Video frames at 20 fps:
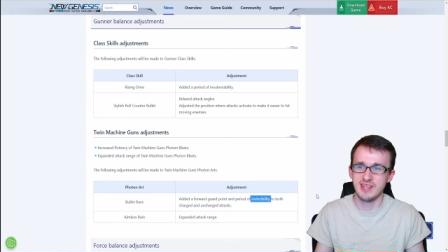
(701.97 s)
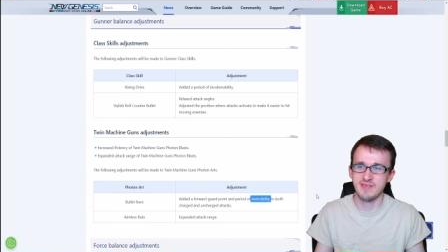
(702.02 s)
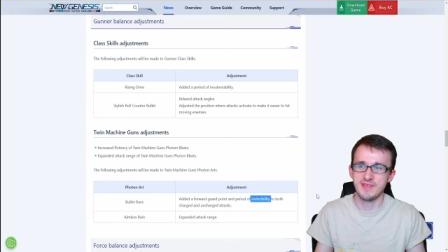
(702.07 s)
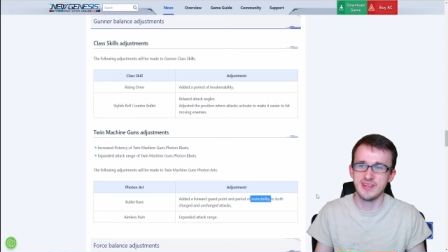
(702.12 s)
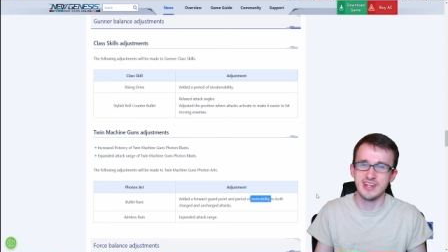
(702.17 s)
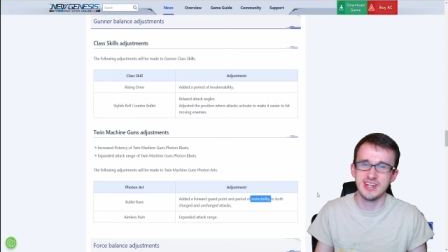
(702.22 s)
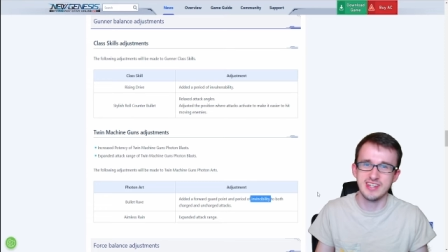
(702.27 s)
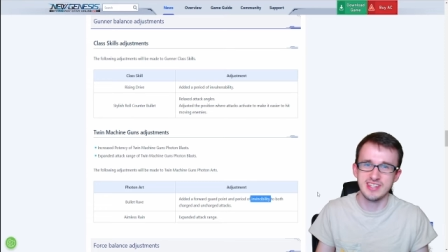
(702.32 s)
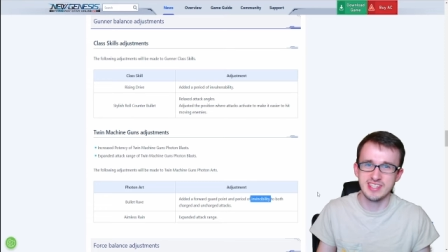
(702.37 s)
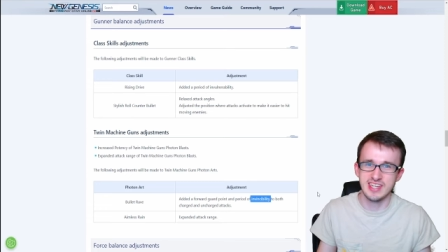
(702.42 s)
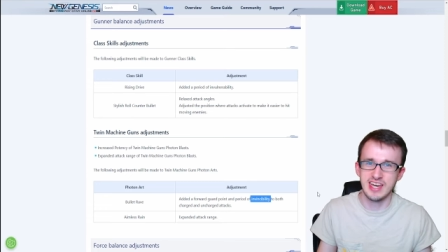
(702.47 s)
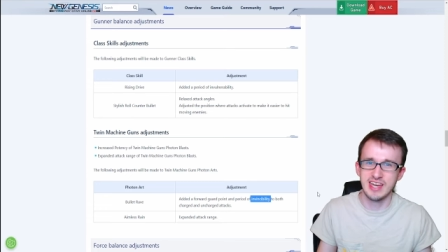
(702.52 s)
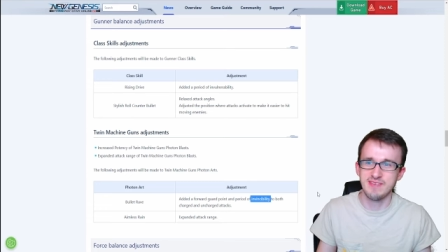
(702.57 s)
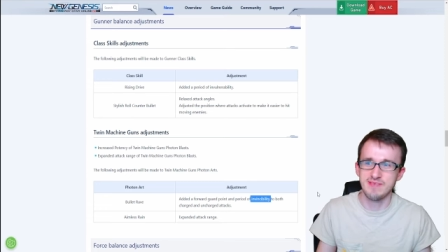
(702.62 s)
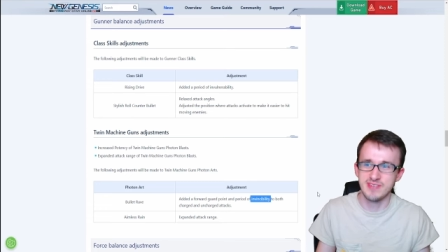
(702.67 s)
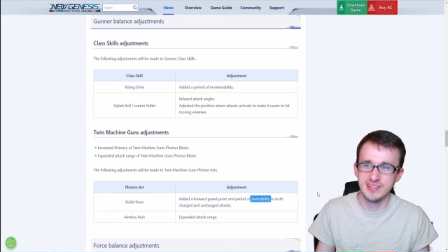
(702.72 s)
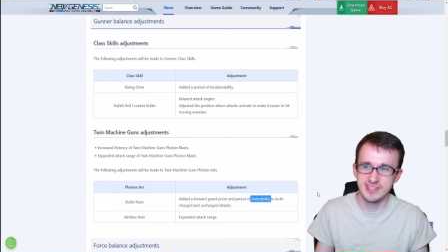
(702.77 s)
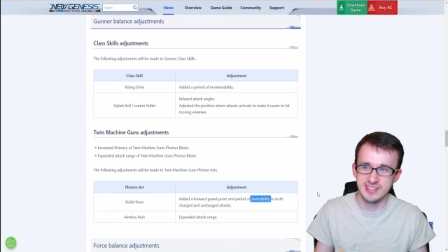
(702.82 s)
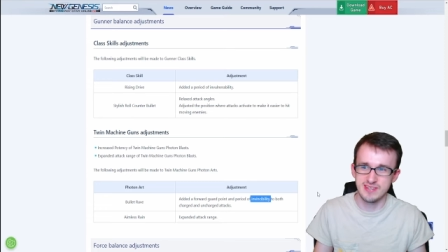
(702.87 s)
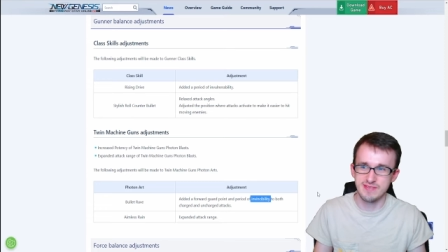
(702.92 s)
period of time
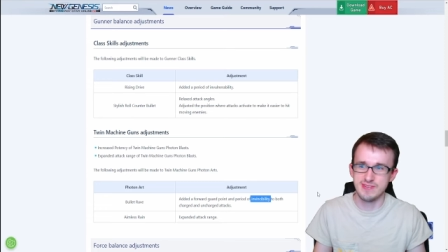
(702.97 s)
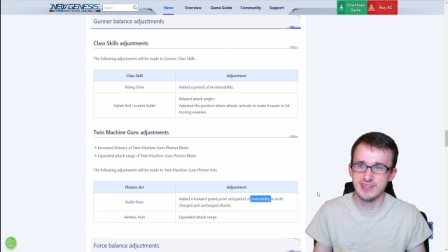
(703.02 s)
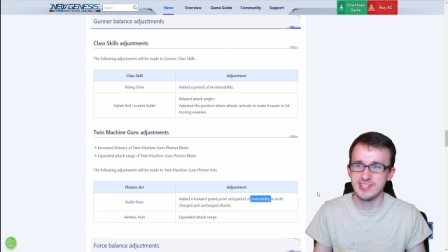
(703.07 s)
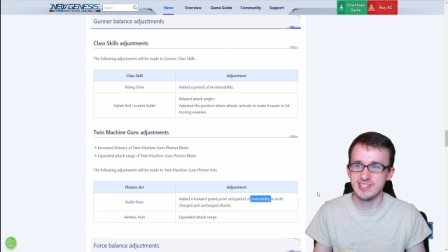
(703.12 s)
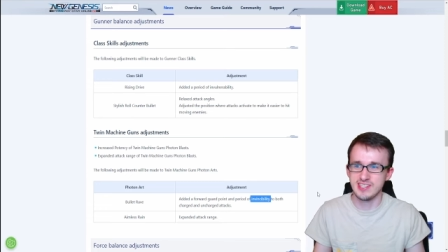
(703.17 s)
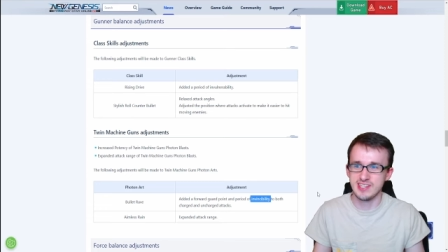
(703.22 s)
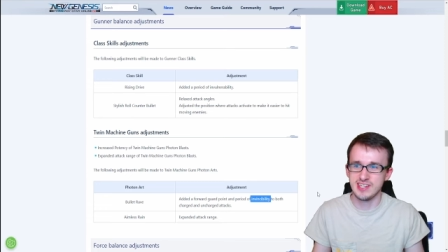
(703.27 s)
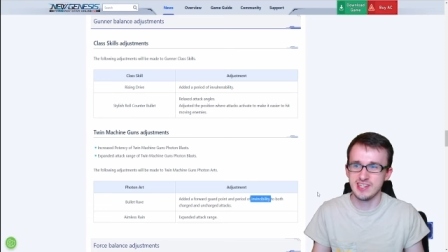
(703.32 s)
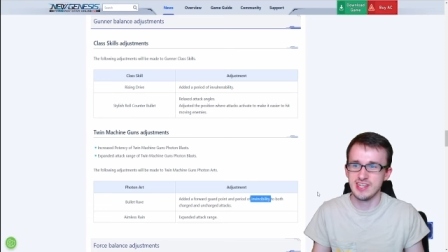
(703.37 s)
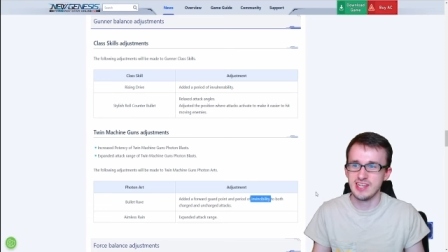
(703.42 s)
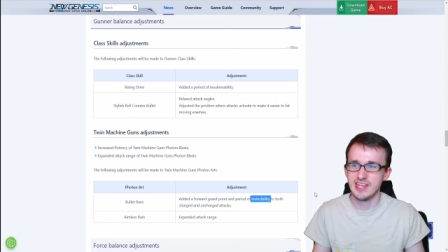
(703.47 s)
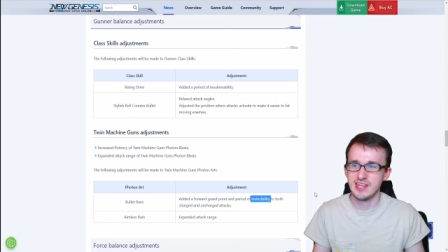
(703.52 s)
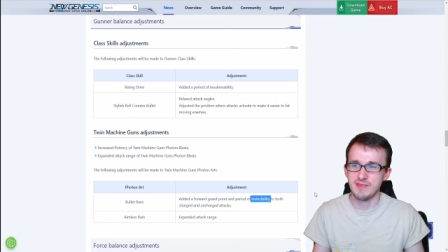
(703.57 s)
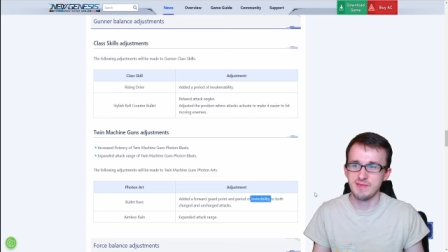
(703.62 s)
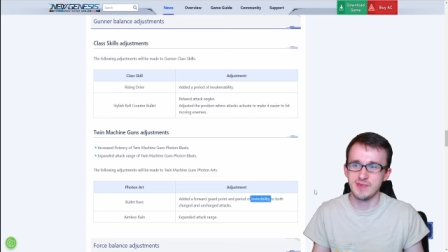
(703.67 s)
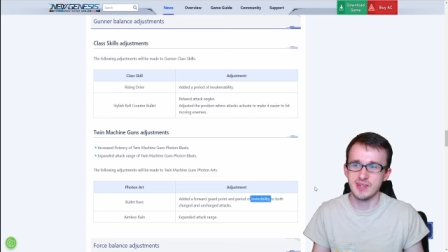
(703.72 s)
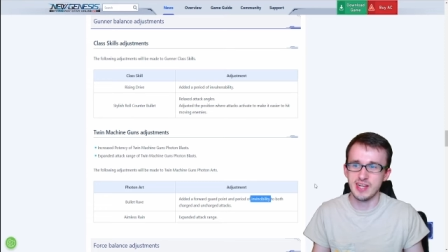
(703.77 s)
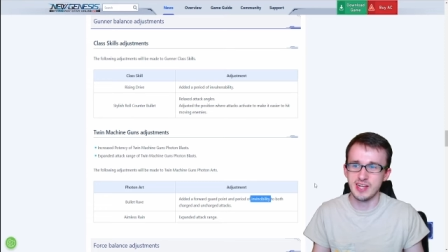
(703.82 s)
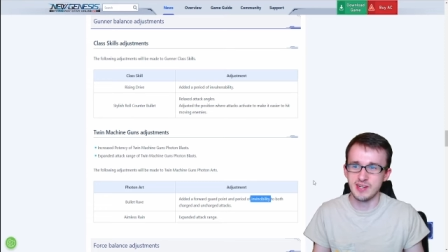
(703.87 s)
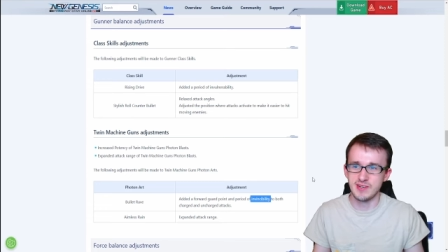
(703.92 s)
for some reason,
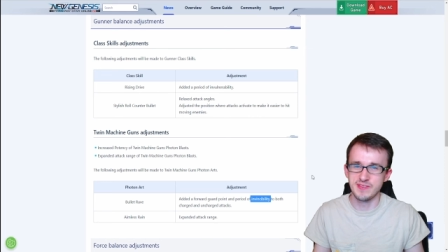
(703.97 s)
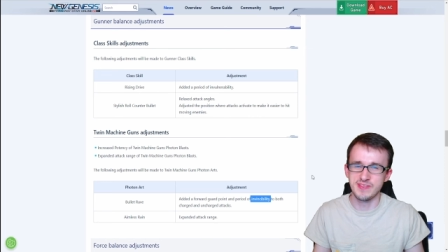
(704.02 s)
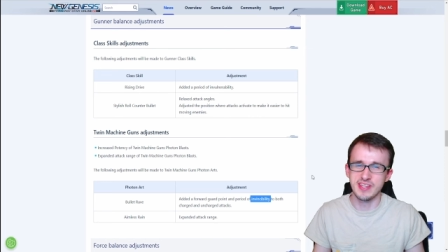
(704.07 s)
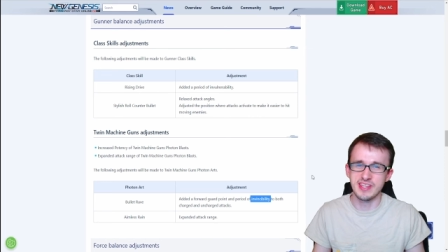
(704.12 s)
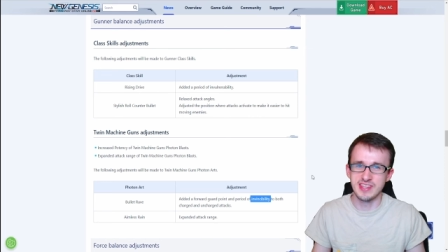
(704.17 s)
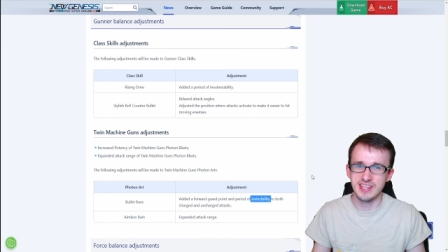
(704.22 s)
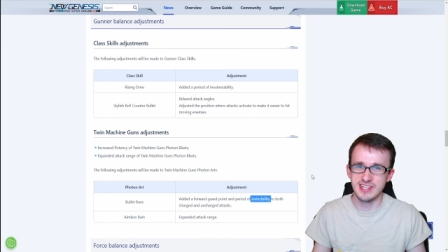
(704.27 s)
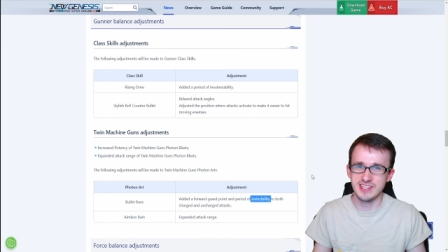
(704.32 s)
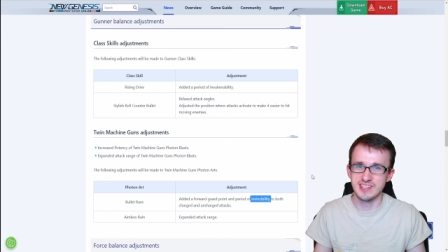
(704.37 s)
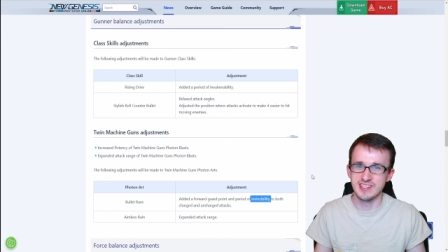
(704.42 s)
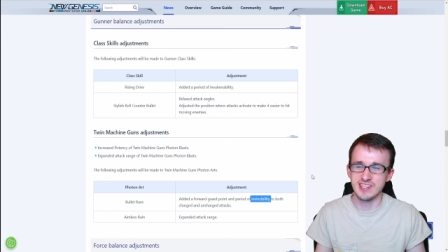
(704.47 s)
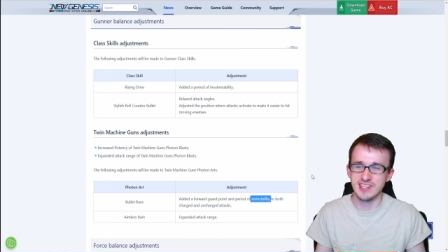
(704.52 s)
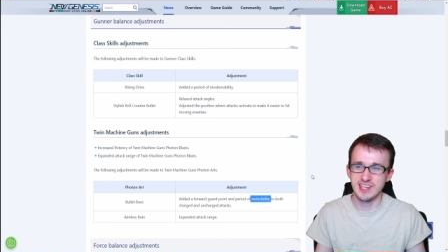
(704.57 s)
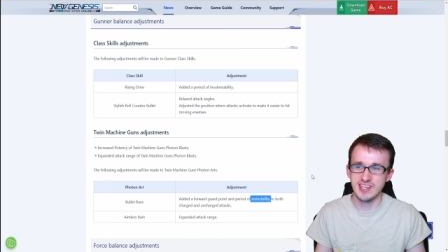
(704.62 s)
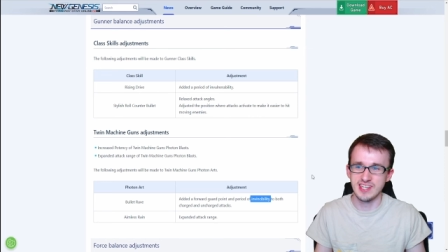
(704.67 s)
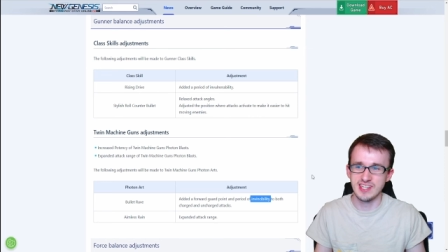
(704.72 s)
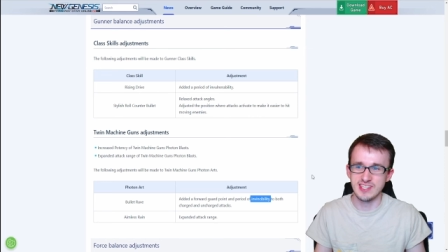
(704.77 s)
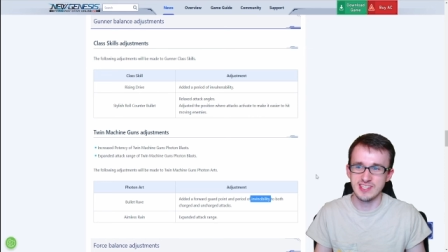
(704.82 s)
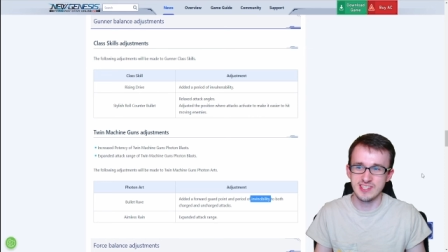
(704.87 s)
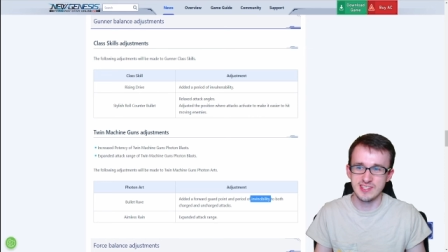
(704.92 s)
but I don't think that's the case.